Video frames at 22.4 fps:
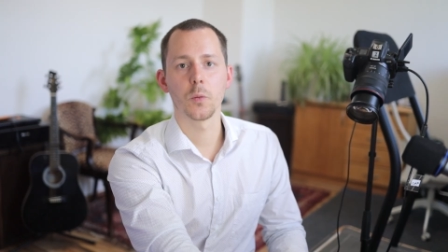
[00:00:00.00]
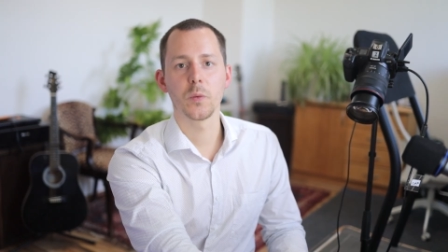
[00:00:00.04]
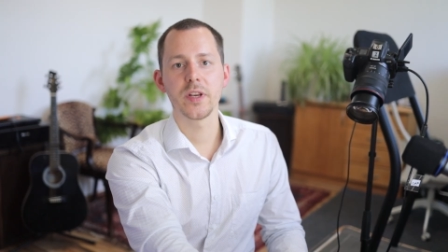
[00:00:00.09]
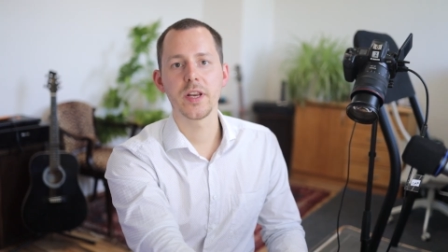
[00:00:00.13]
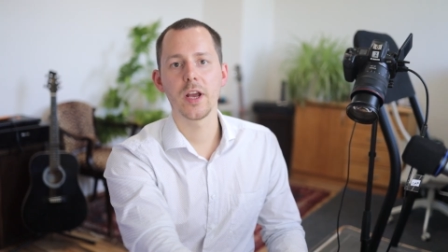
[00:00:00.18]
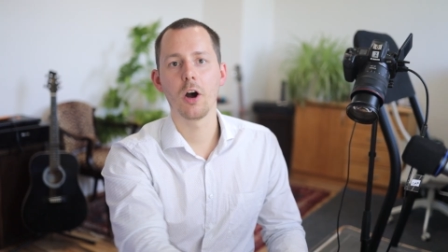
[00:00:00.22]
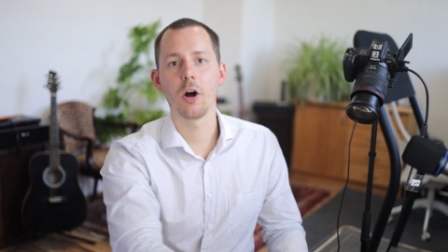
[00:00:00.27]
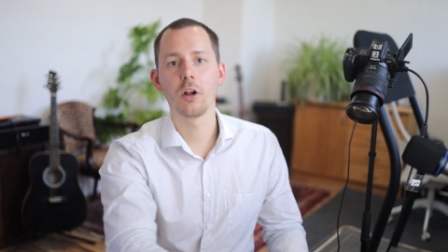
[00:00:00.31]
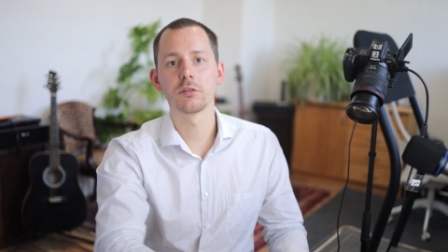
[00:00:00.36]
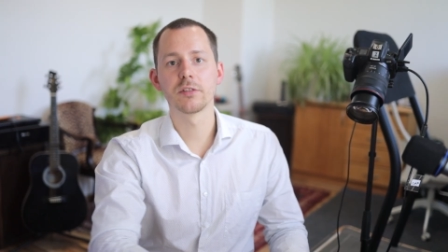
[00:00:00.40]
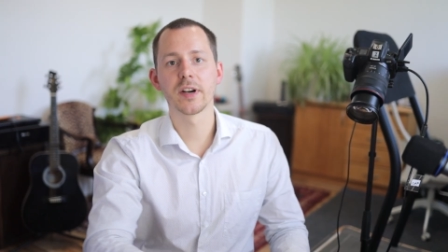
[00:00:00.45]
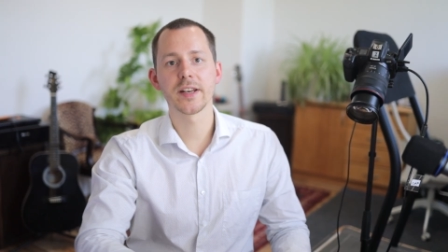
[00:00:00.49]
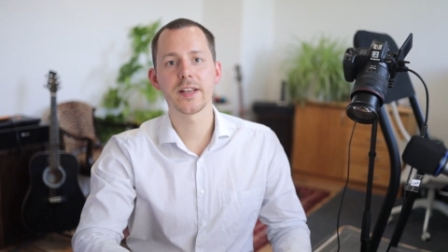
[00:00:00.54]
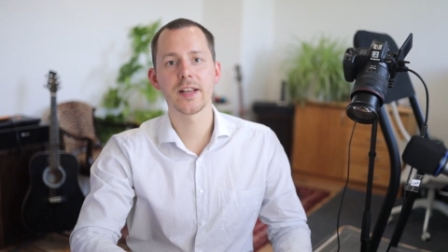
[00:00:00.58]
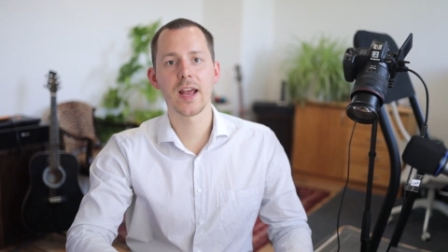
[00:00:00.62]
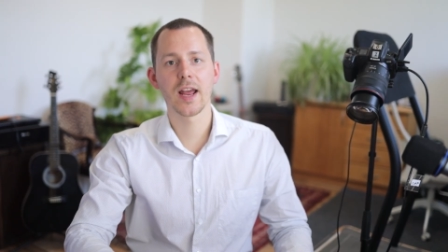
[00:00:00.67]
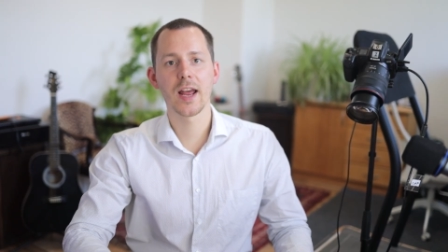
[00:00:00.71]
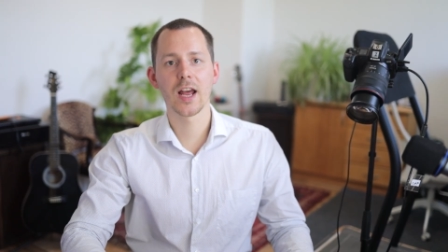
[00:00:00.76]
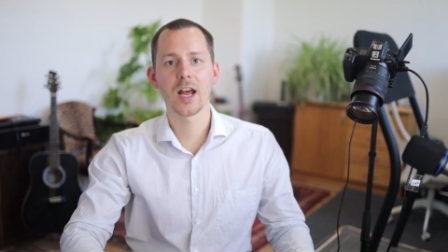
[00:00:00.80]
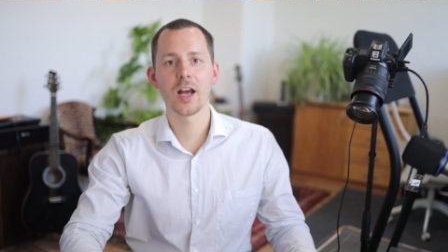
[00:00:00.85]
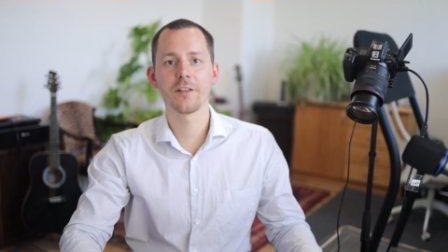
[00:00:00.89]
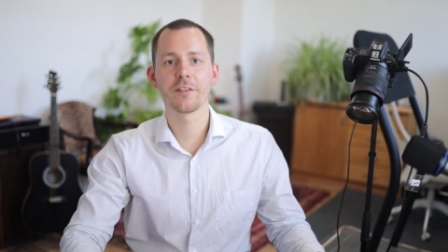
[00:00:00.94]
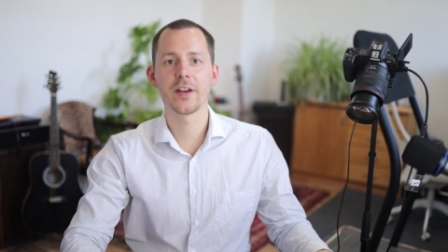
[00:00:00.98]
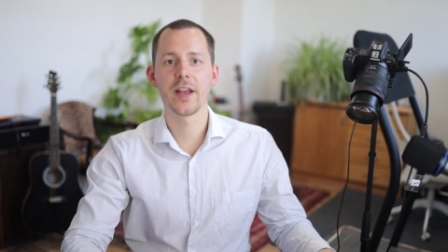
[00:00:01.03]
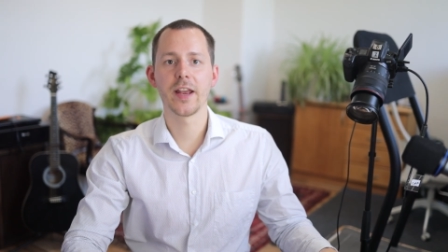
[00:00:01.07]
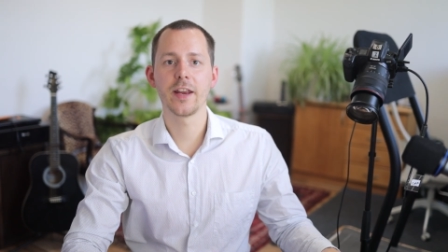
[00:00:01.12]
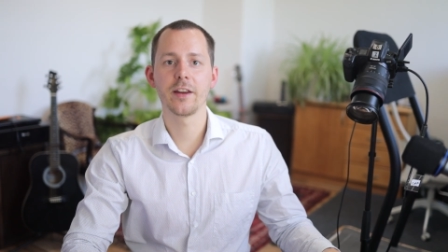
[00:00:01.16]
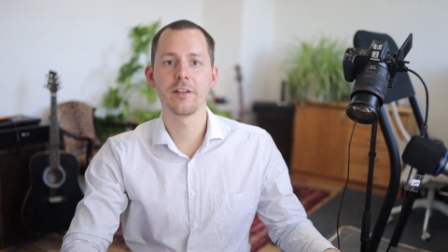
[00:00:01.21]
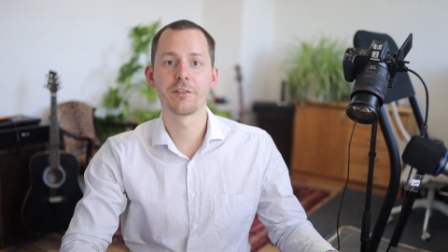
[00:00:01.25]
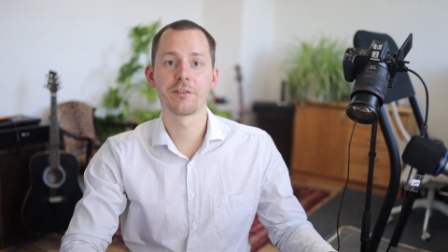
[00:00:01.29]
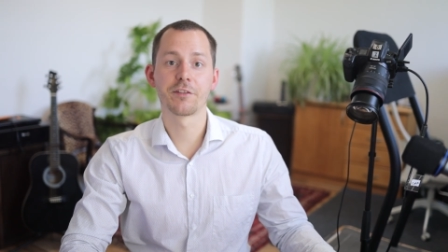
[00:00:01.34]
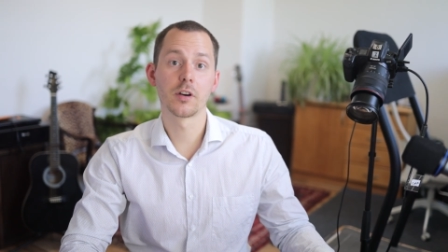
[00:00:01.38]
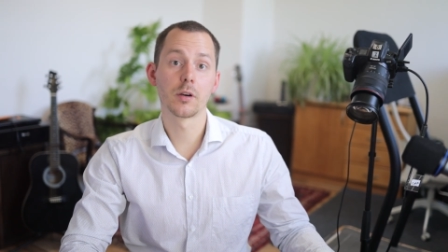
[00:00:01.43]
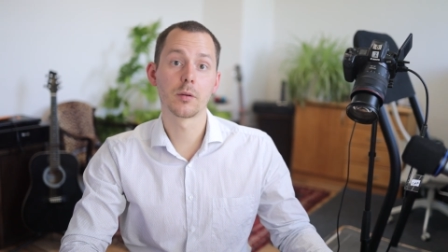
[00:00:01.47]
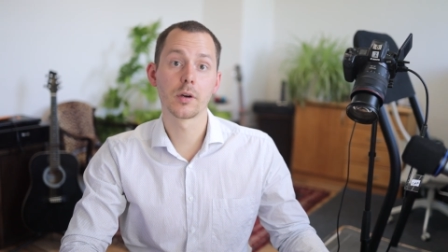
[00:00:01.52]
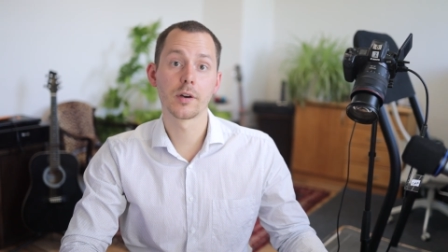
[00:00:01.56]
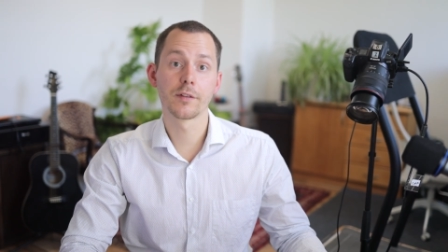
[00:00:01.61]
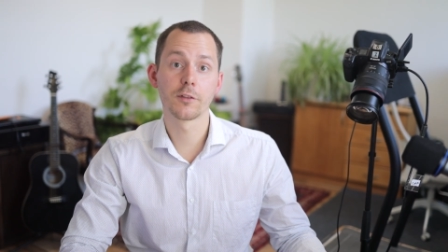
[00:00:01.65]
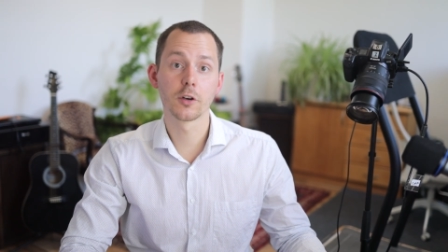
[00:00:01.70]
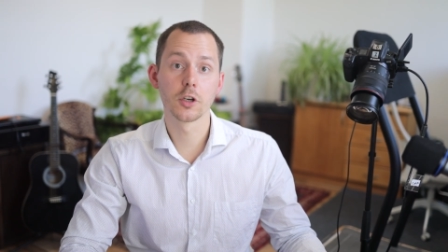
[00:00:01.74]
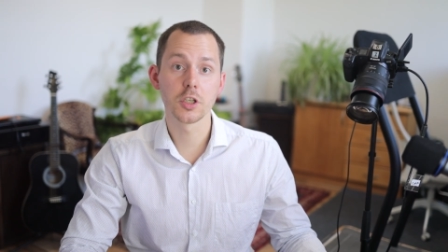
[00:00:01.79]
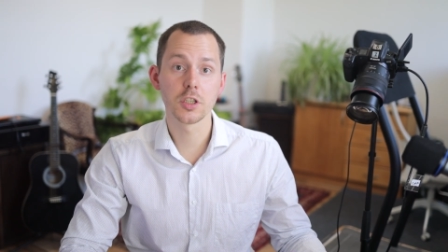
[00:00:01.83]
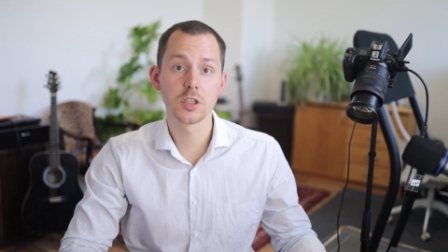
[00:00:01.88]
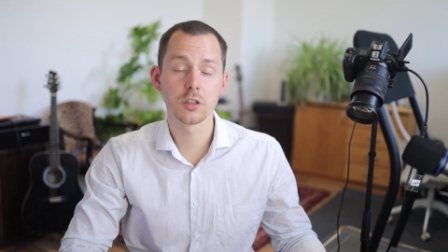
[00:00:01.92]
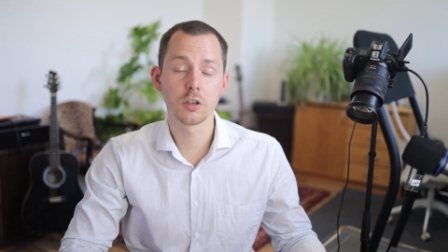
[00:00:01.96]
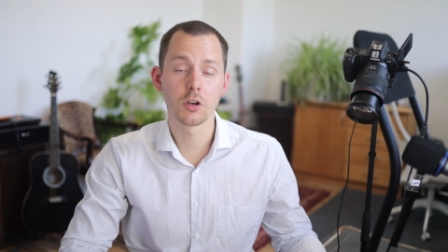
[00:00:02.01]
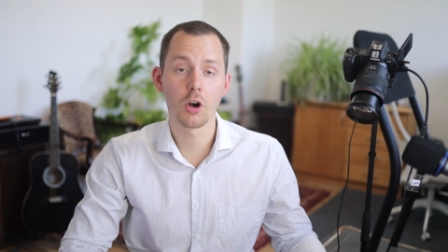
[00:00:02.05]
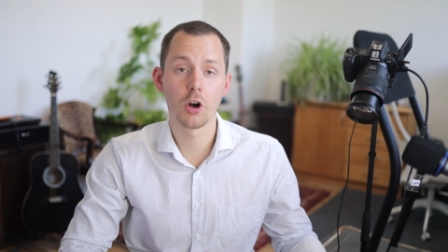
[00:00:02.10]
we already have a firmware version